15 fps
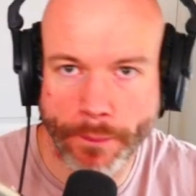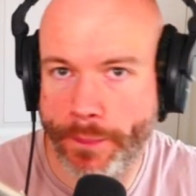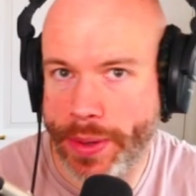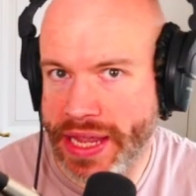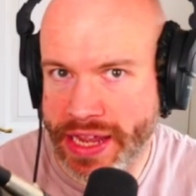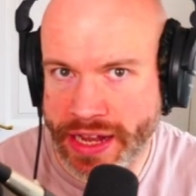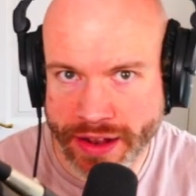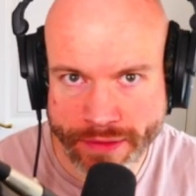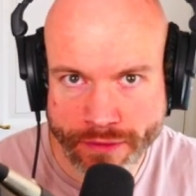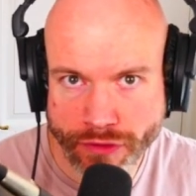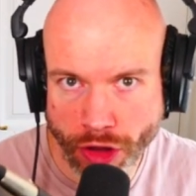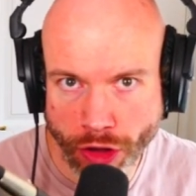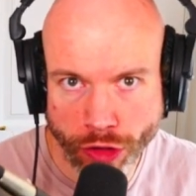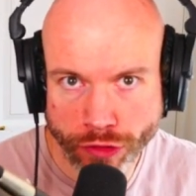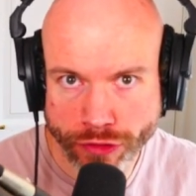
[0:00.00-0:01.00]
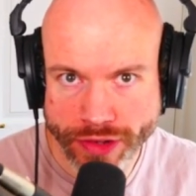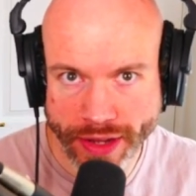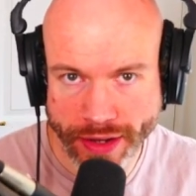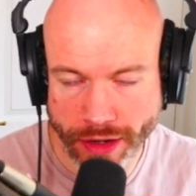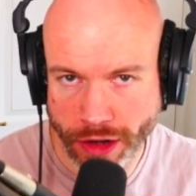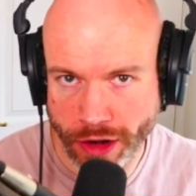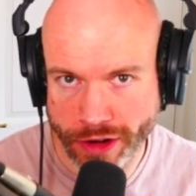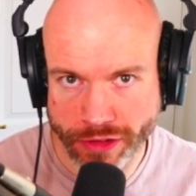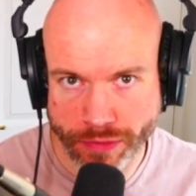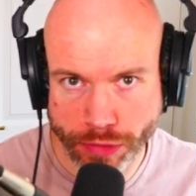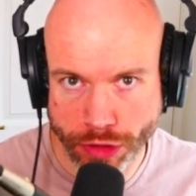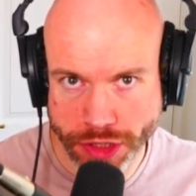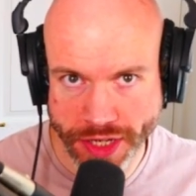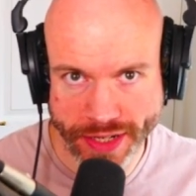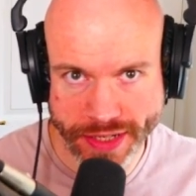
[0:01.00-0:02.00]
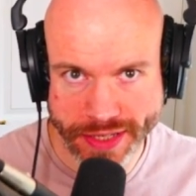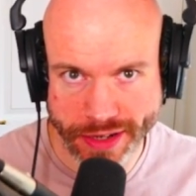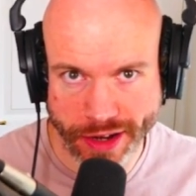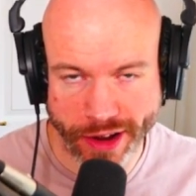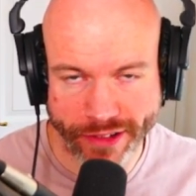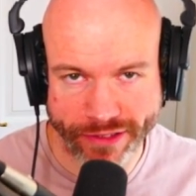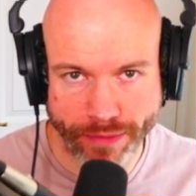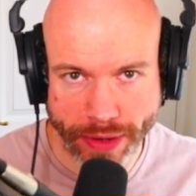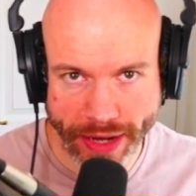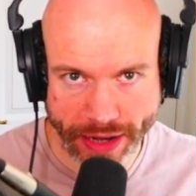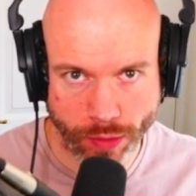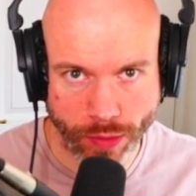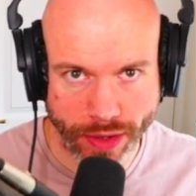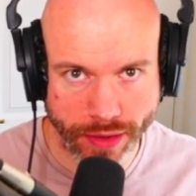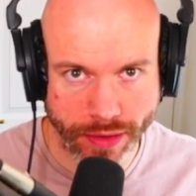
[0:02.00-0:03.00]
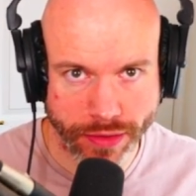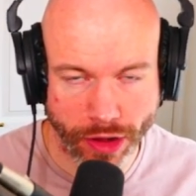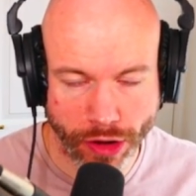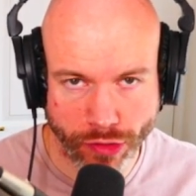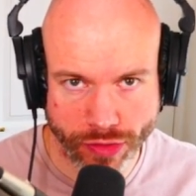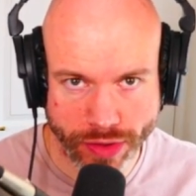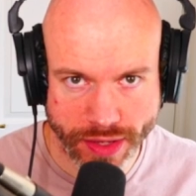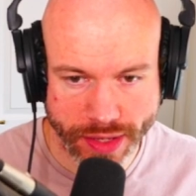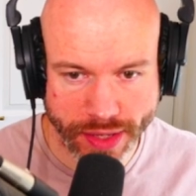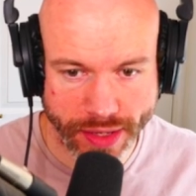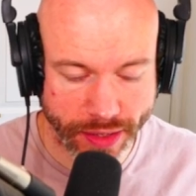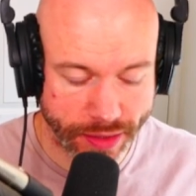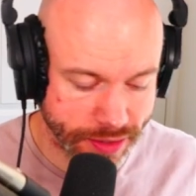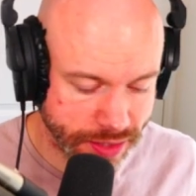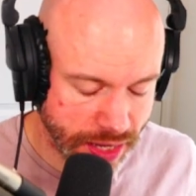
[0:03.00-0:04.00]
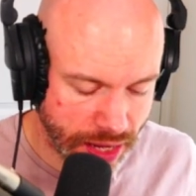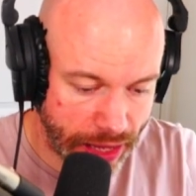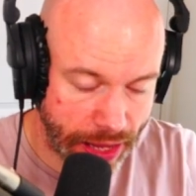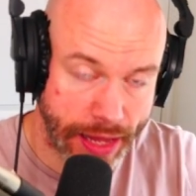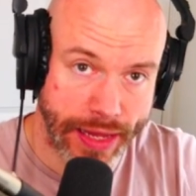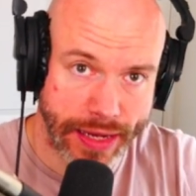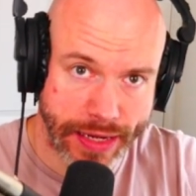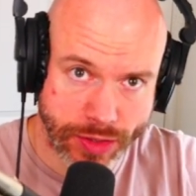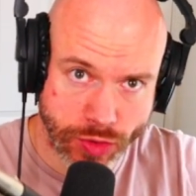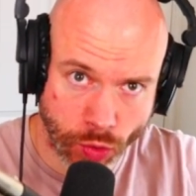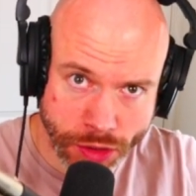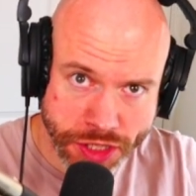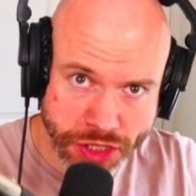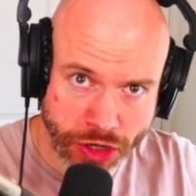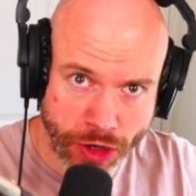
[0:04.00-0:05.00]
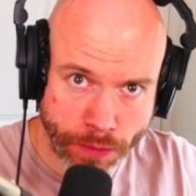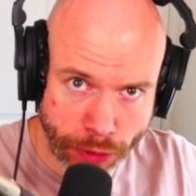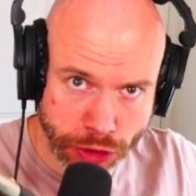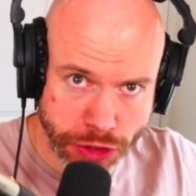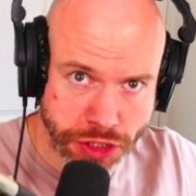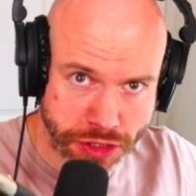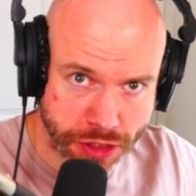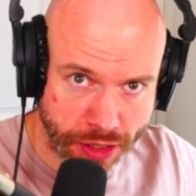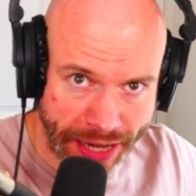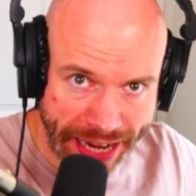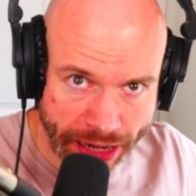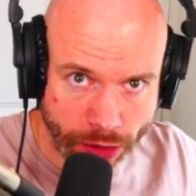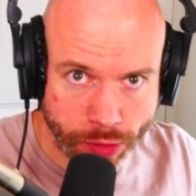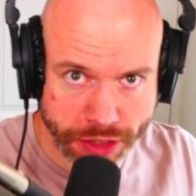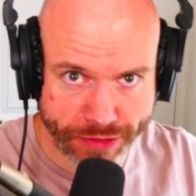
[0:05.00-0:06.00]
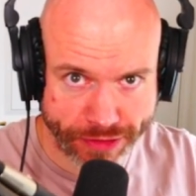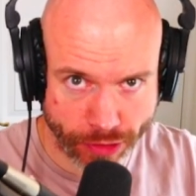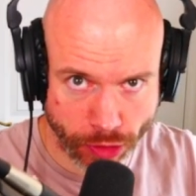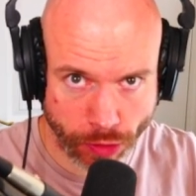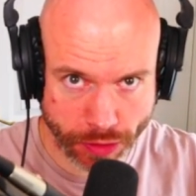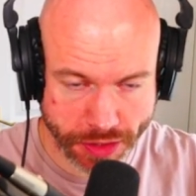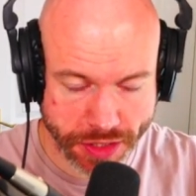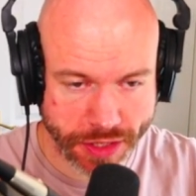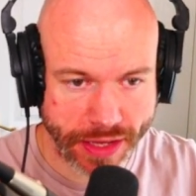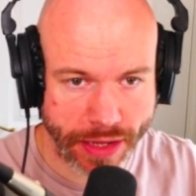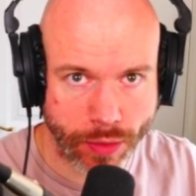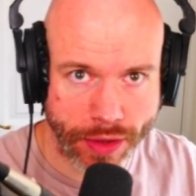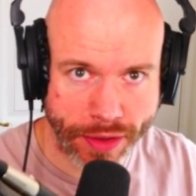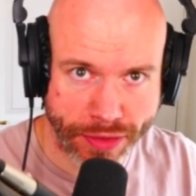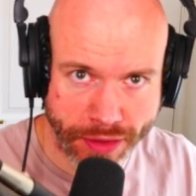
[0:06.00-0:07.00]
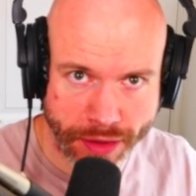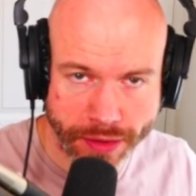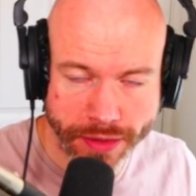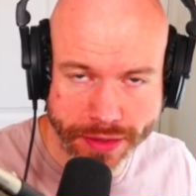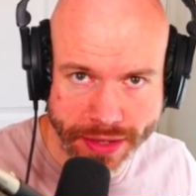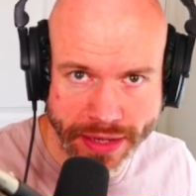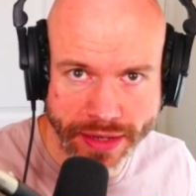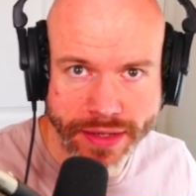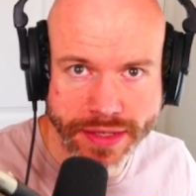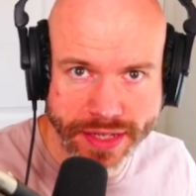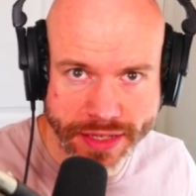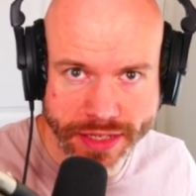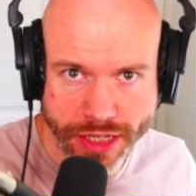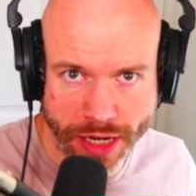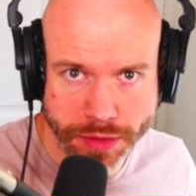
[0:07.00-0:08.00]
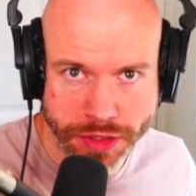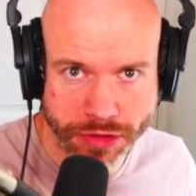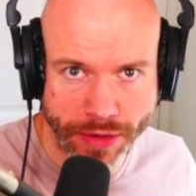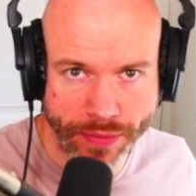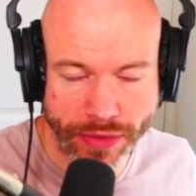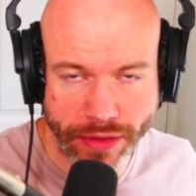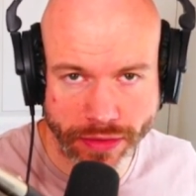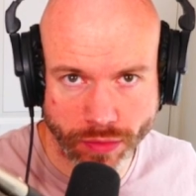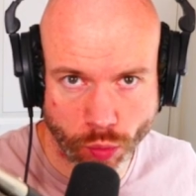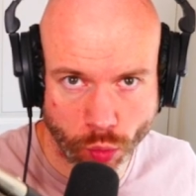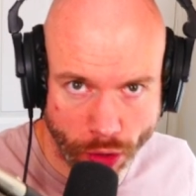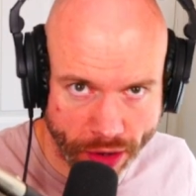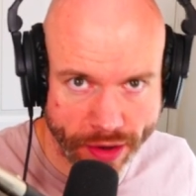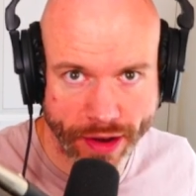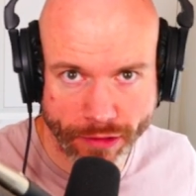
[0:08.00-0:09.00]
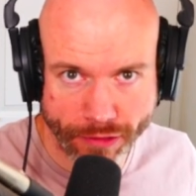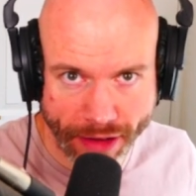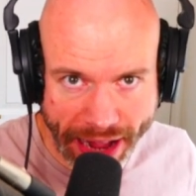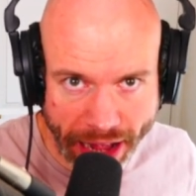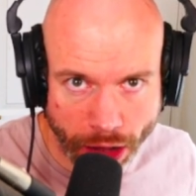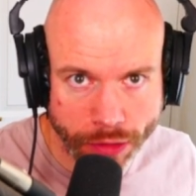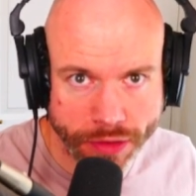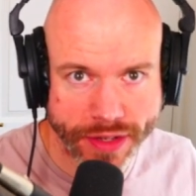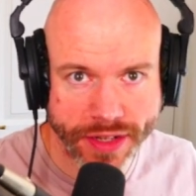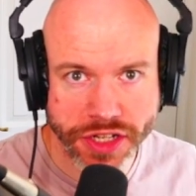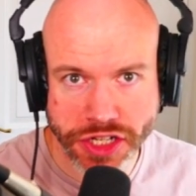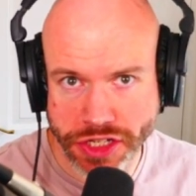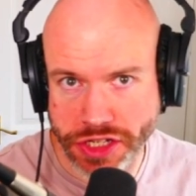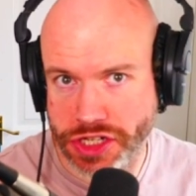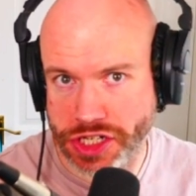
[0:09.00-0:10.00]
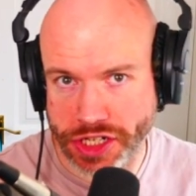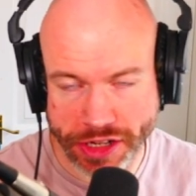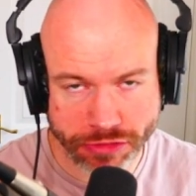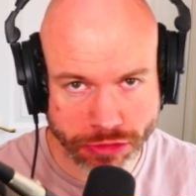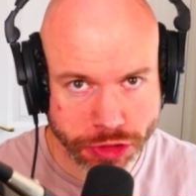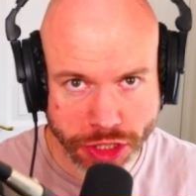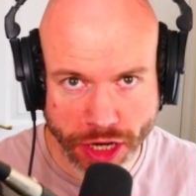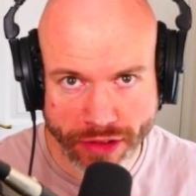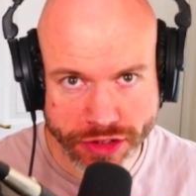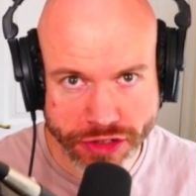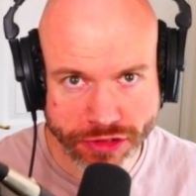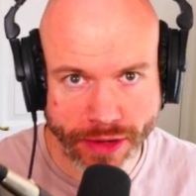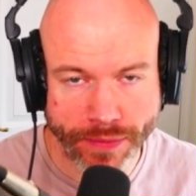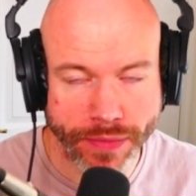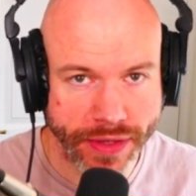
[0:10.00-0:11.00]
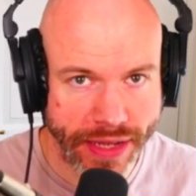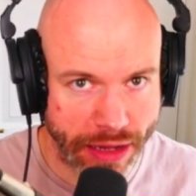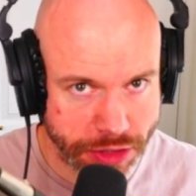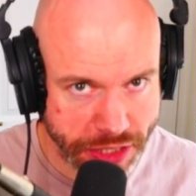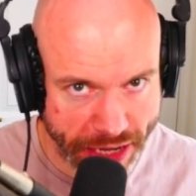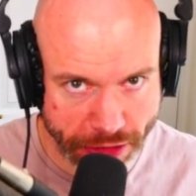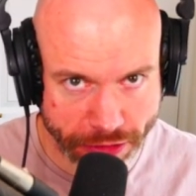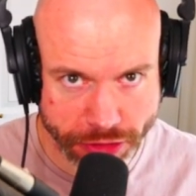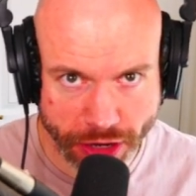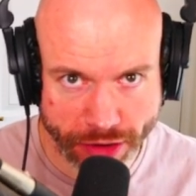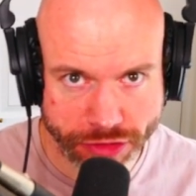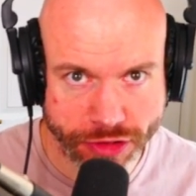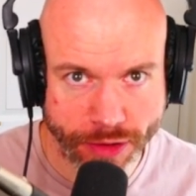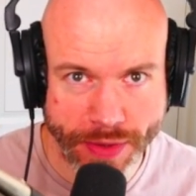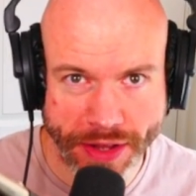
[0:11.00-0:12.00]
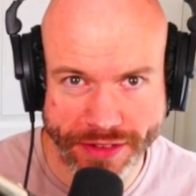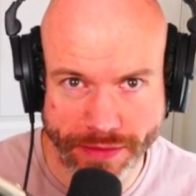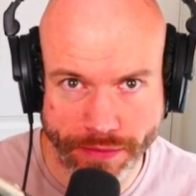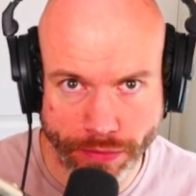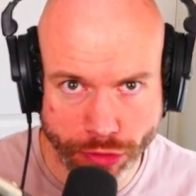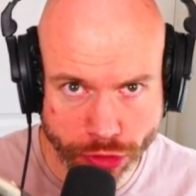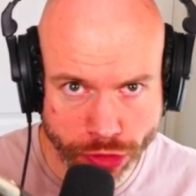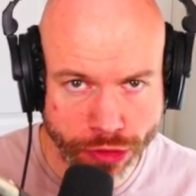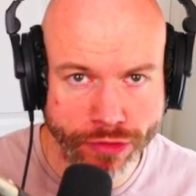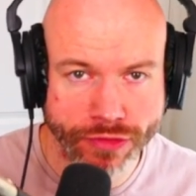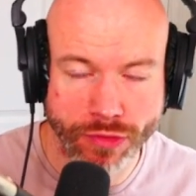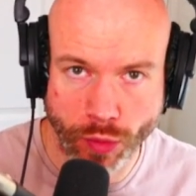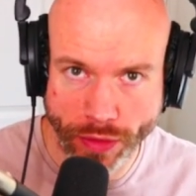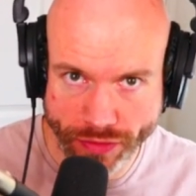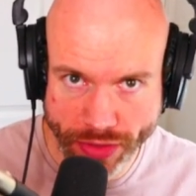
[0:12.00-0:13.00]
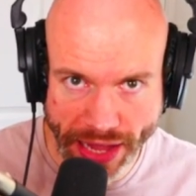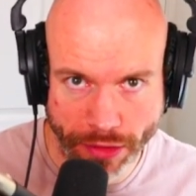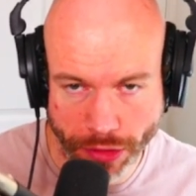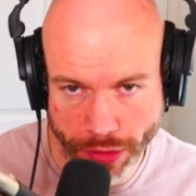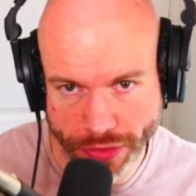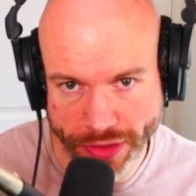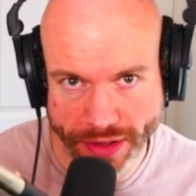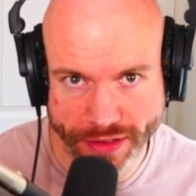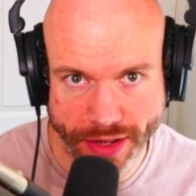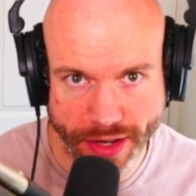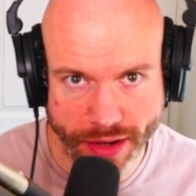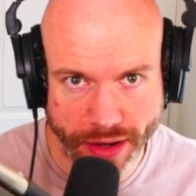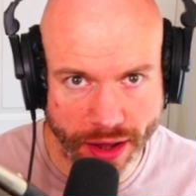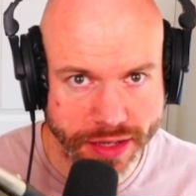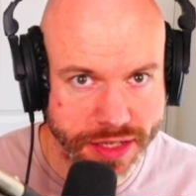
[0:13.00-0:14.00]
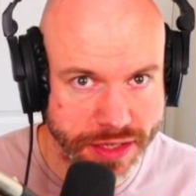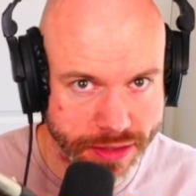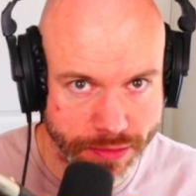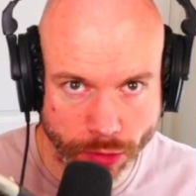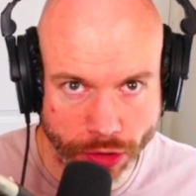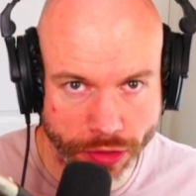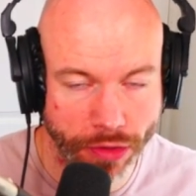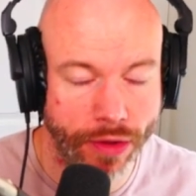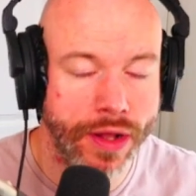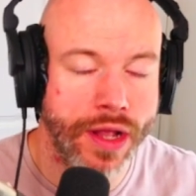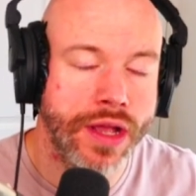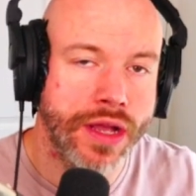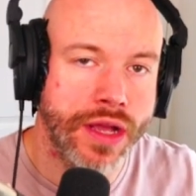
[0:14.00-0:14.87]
been involved in a lot of the projects that I've played with over the years. It, it's also pushed the language forward. So there were th things in TypeScript that weren't around in just general JavaScript, but now JavaScript has improved. We've now got things like classes and whatnot